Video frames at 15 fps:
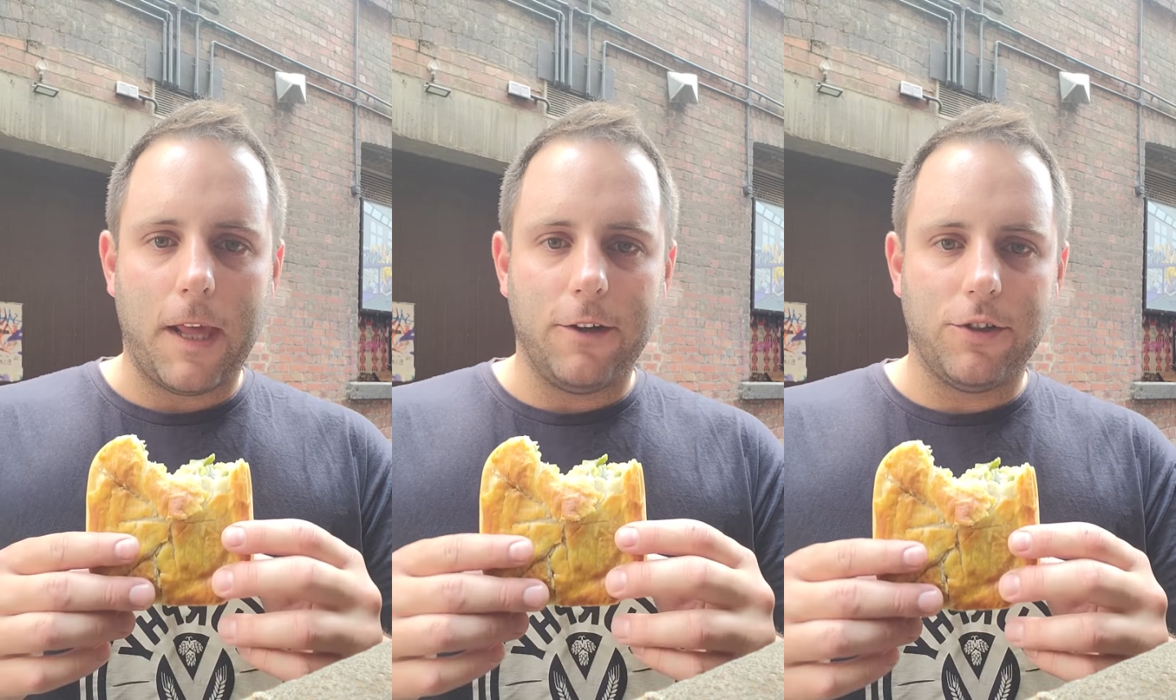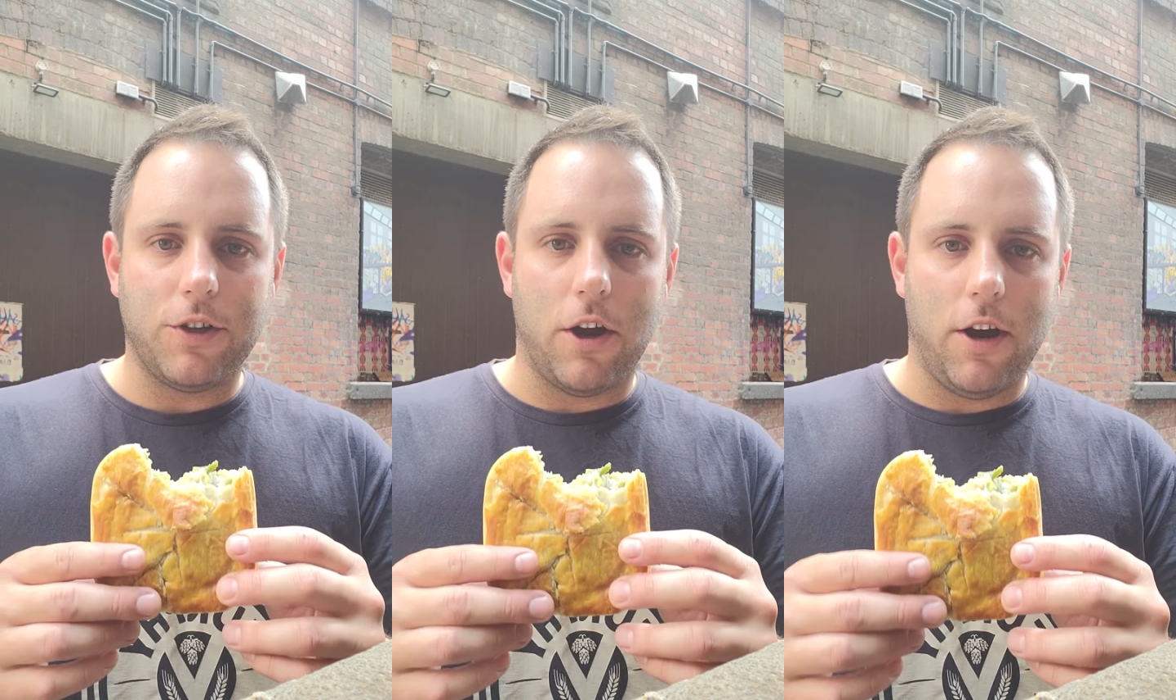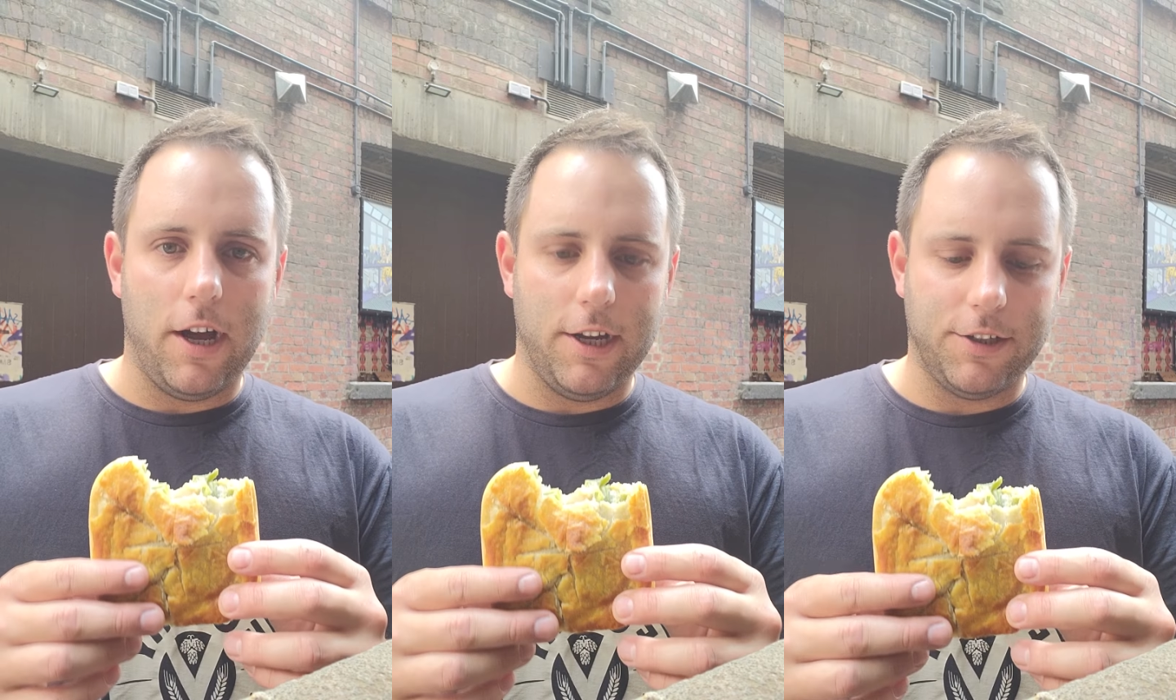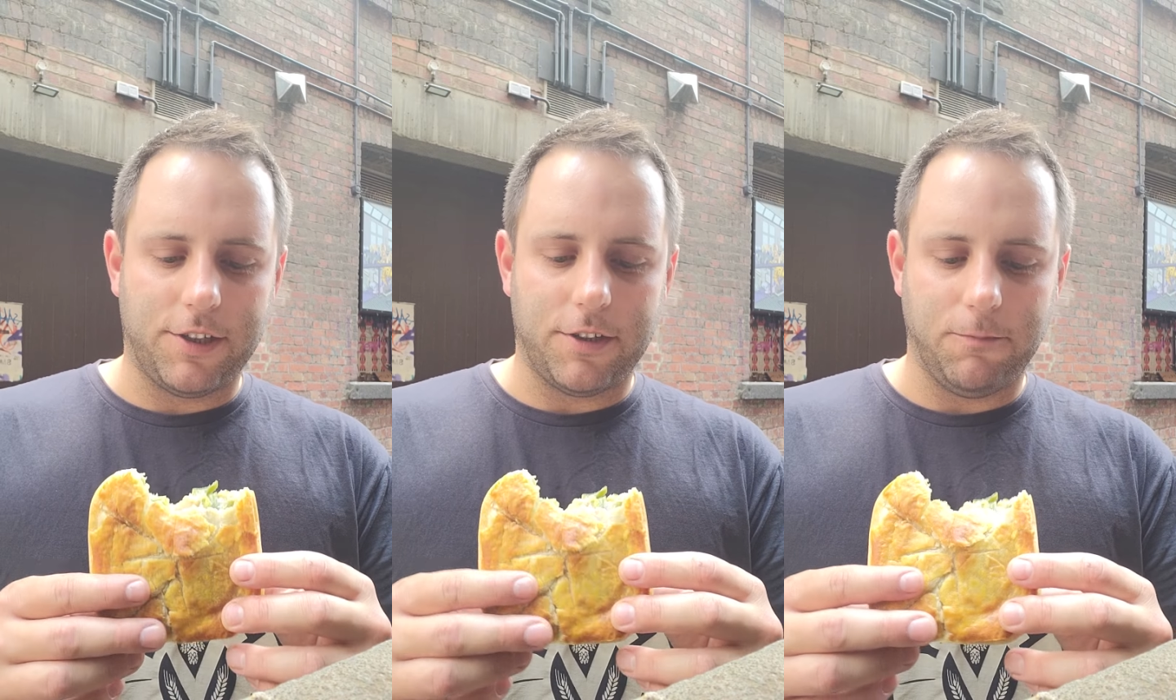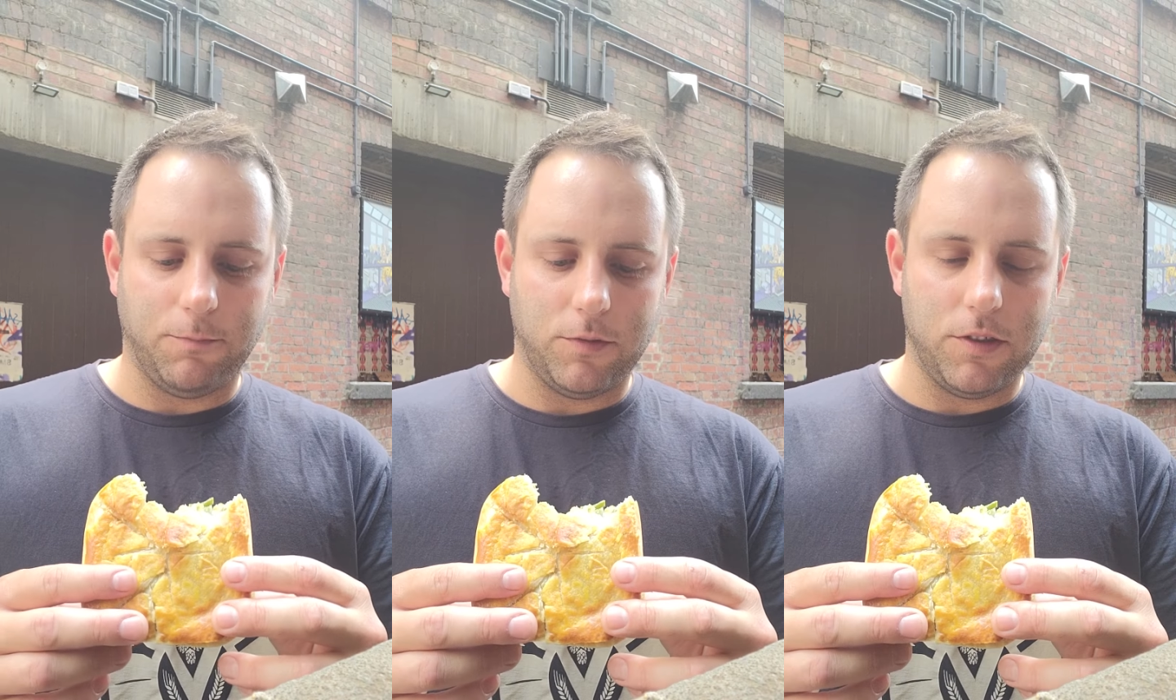size,
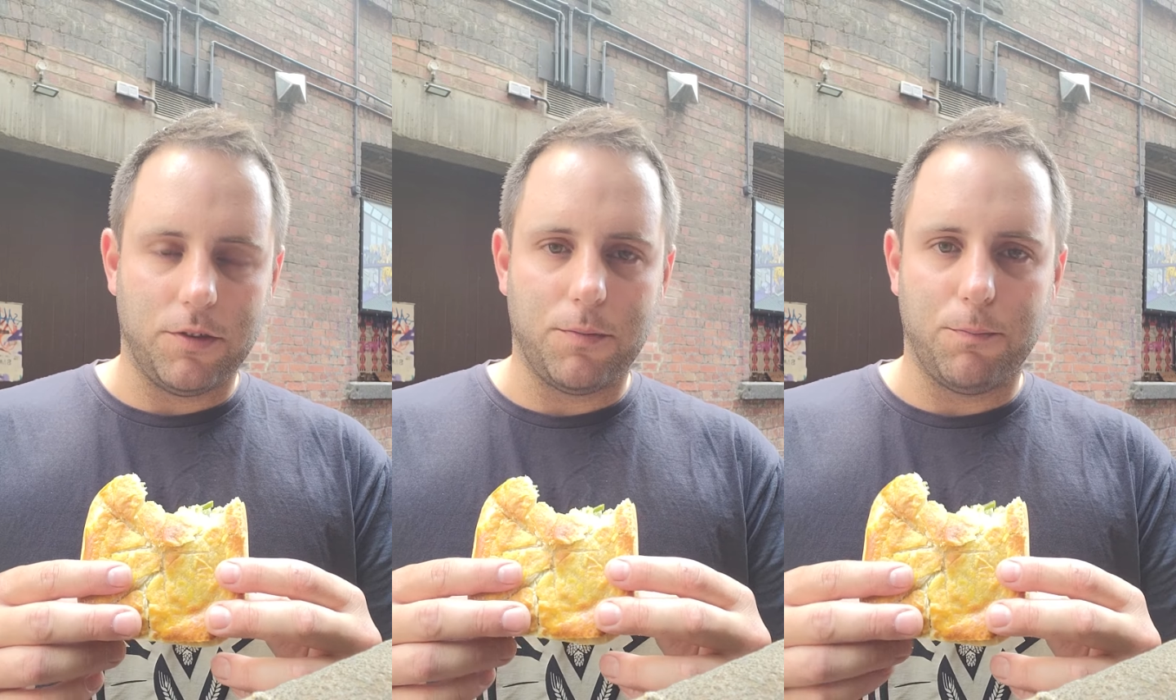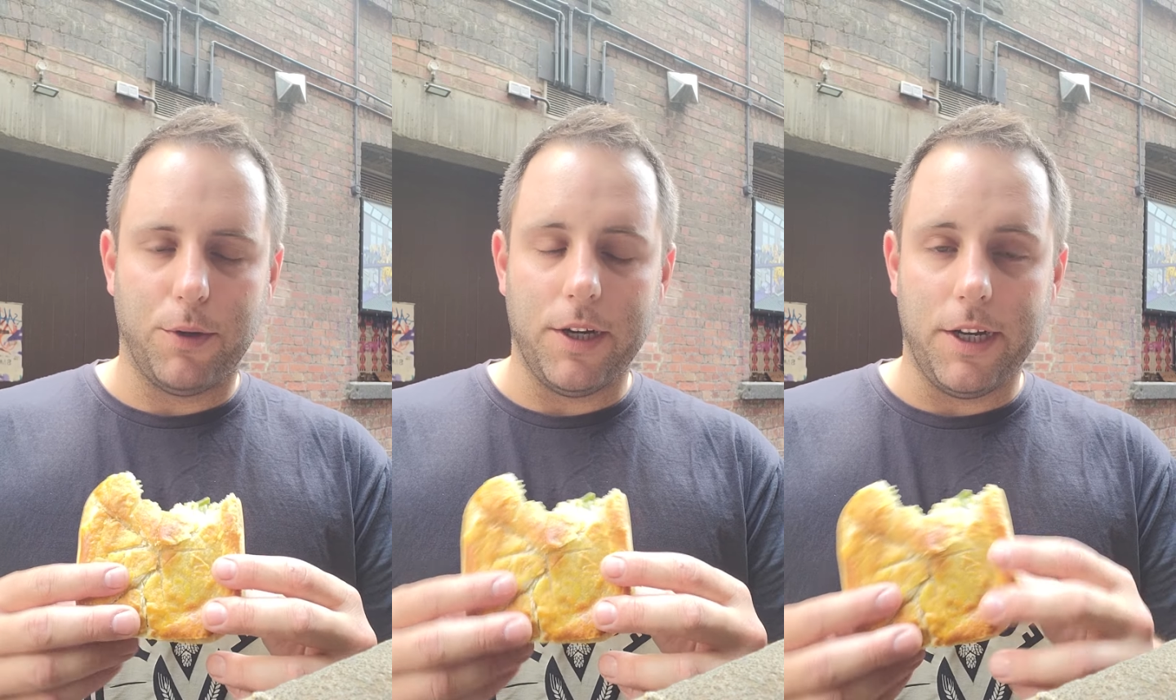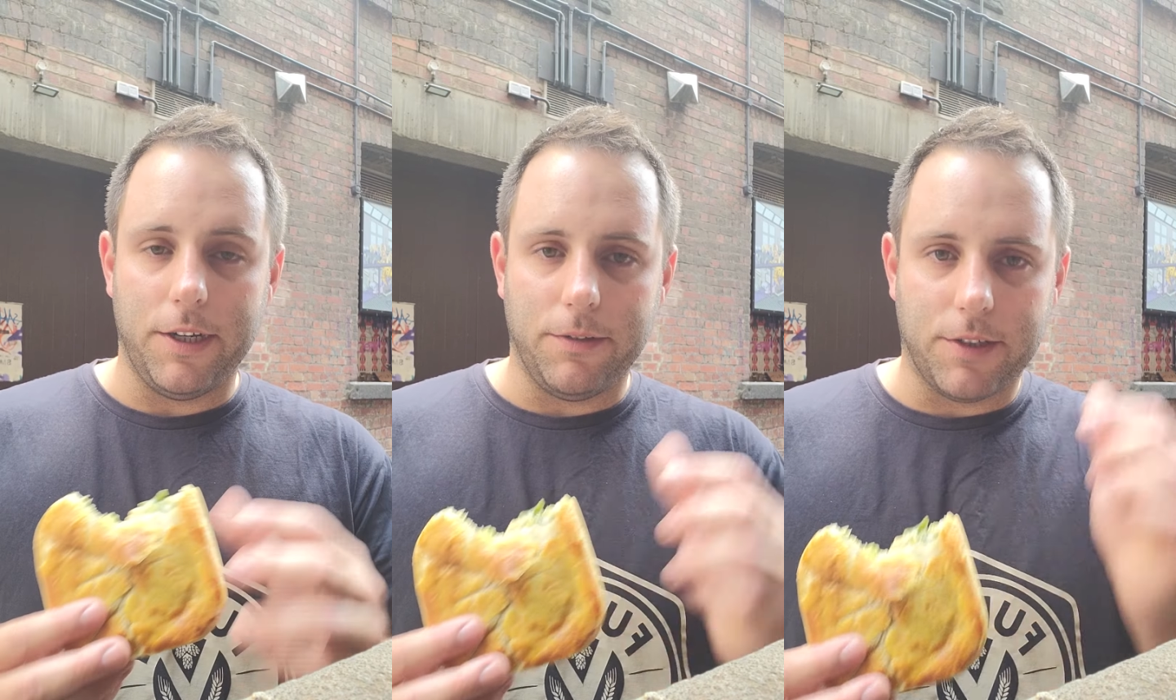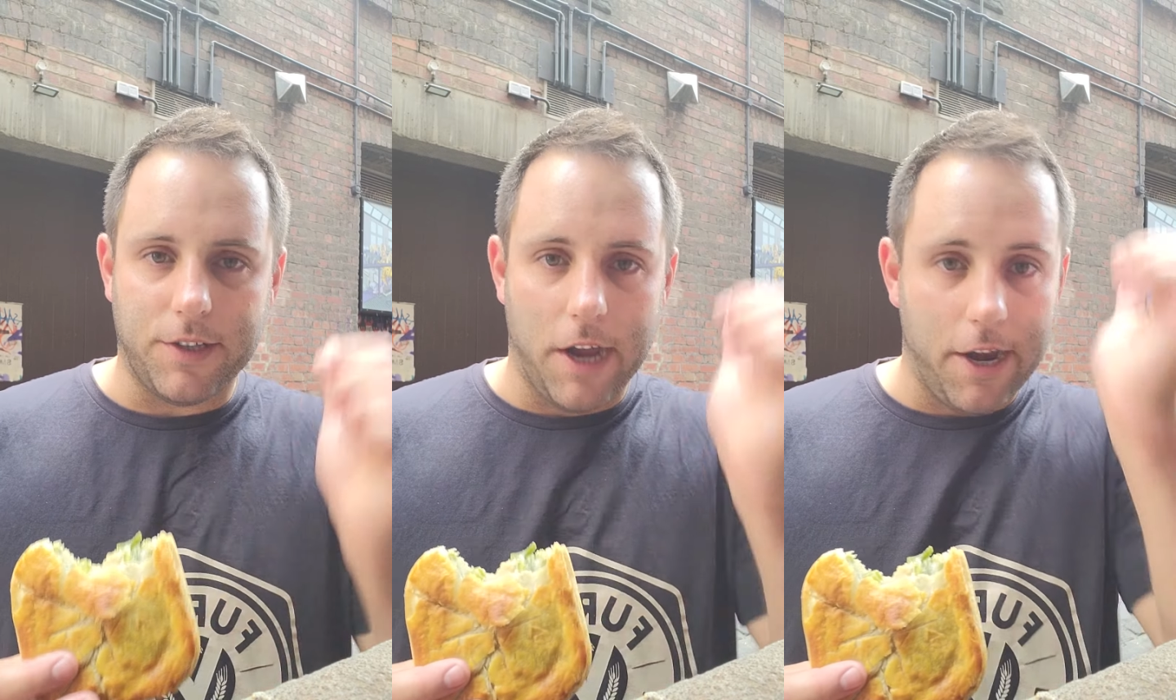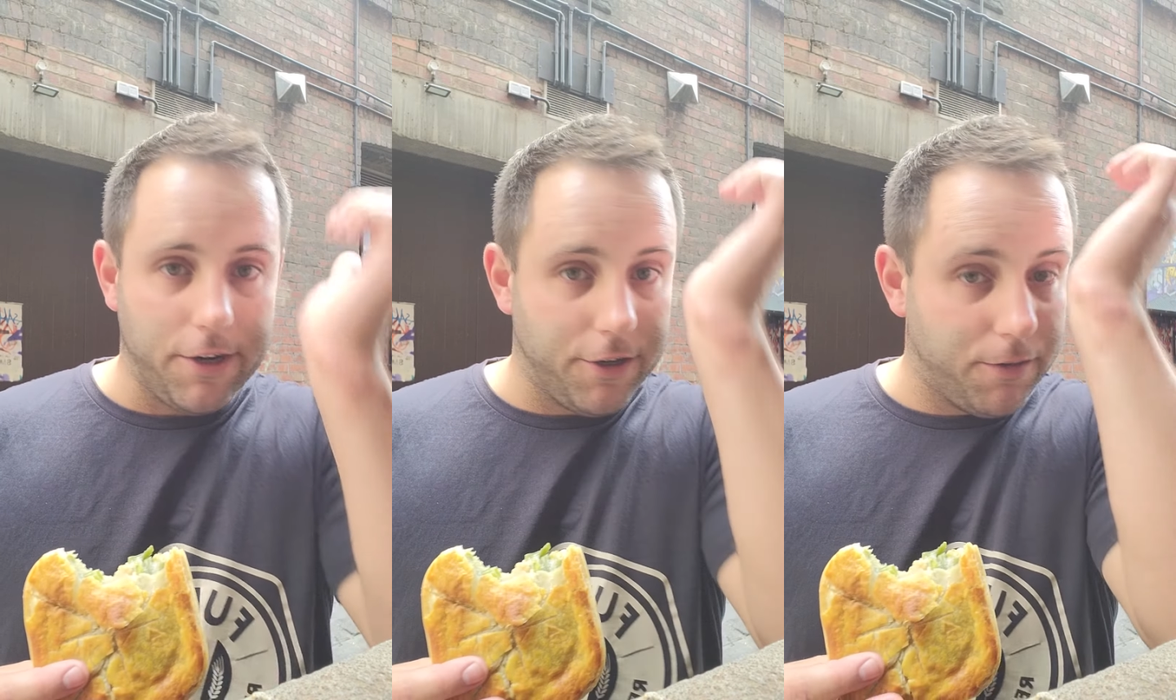it's pretty
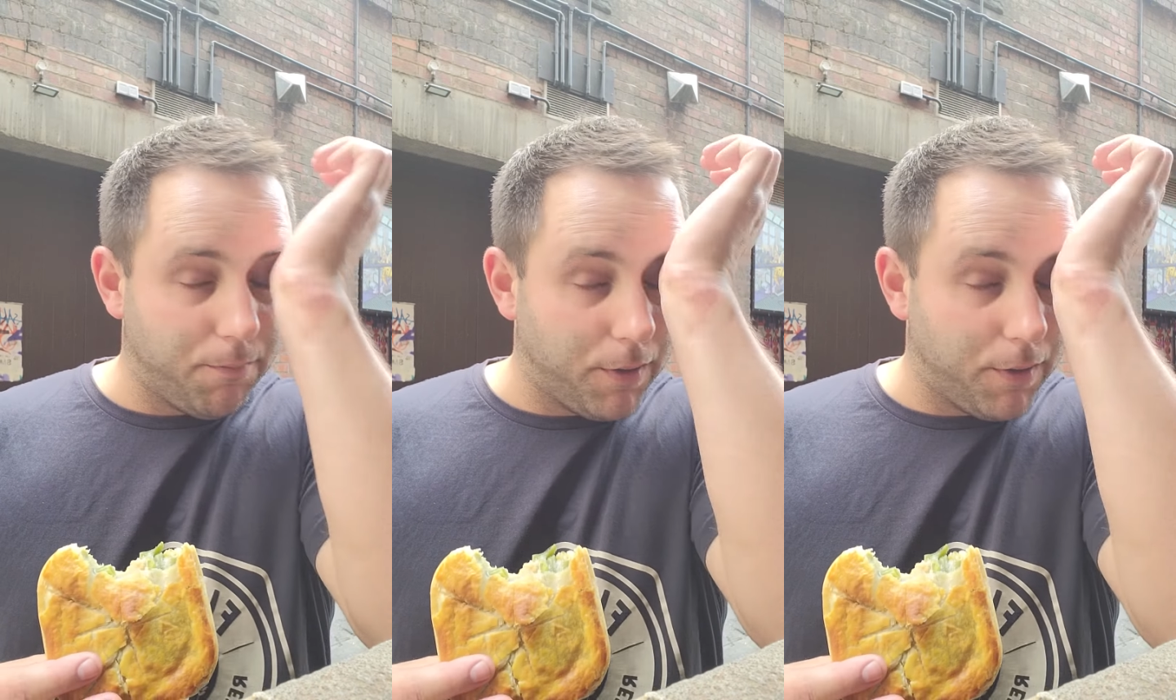standard,